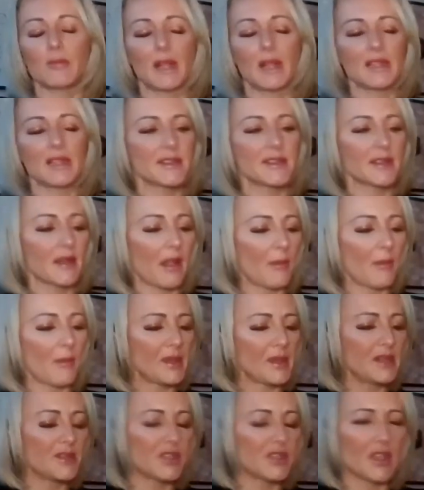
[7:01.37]
my Instagram
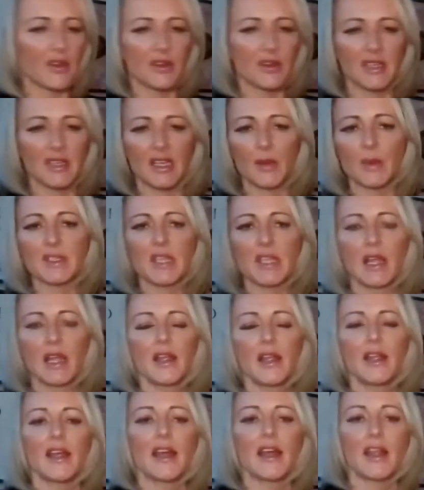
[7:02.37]
page the other day was
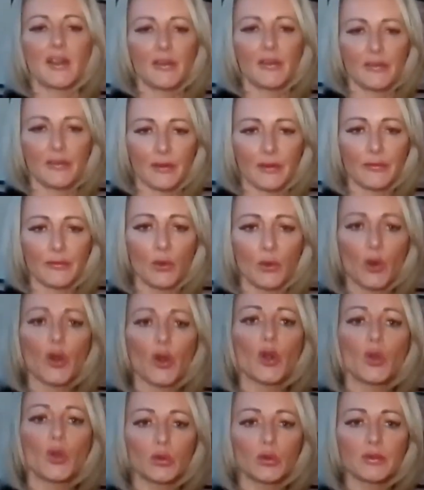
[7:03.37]
in for 4,
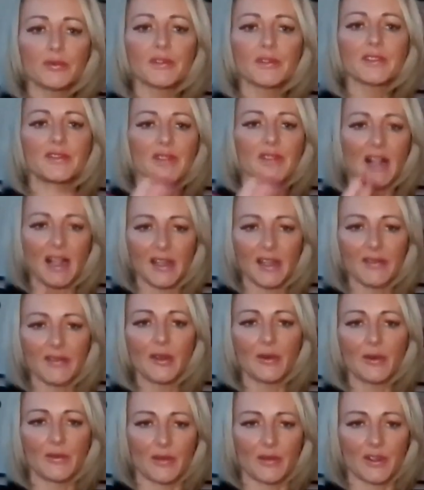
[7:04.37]
hold for 5,
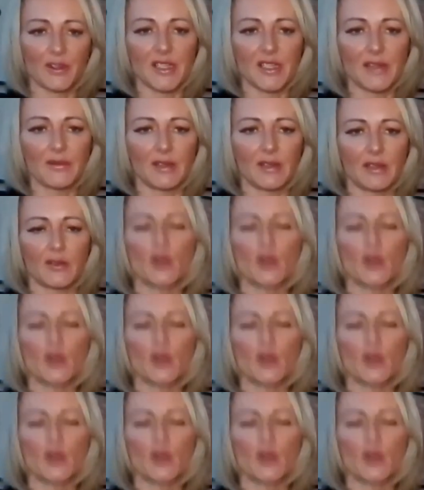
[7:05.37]
out for 7.